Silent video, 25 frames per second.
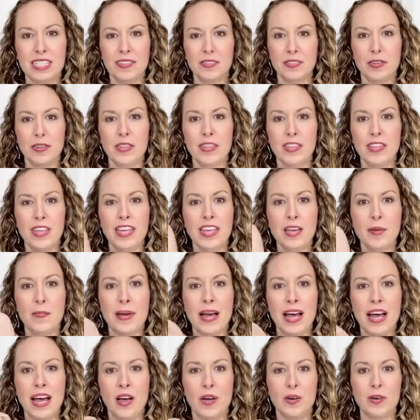if you think
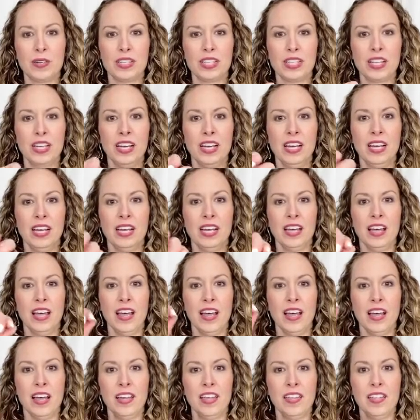about
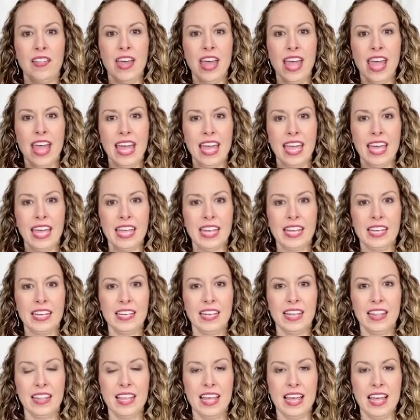the
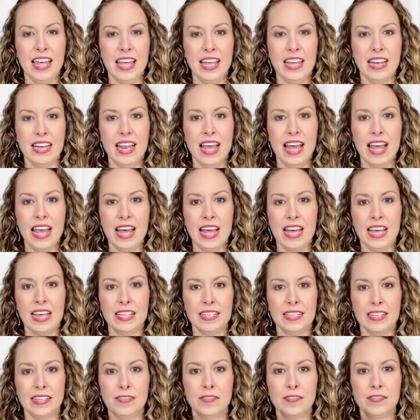hand then
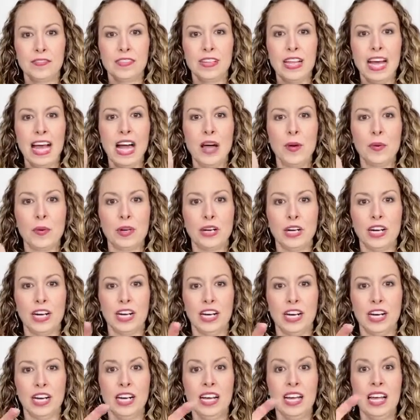as a
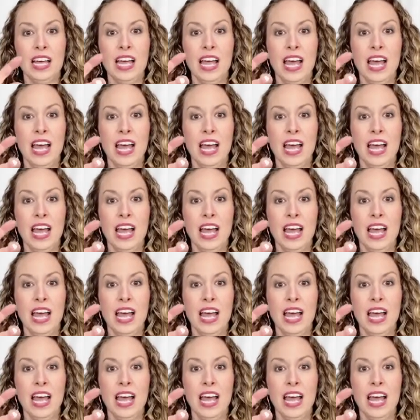flower,